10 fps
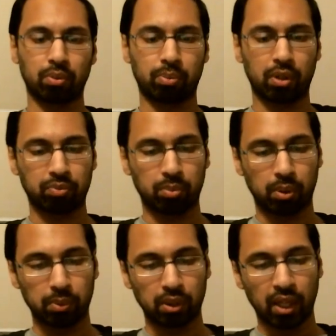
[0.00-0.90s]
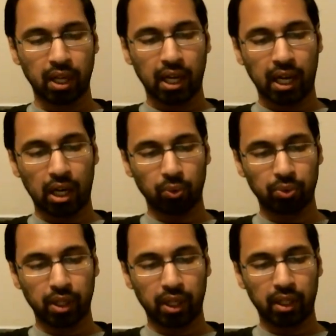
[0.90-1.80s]
Prophet Muhammad, how
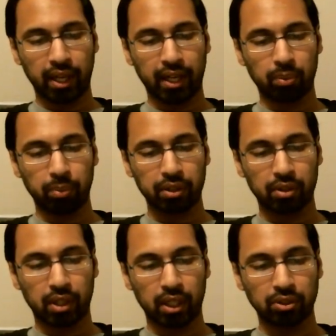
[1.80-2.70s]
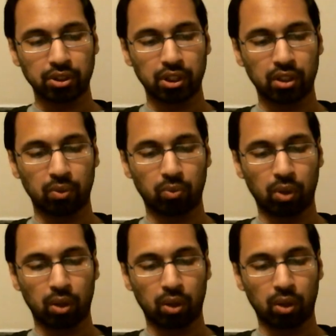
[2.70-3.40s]
they had a methodology of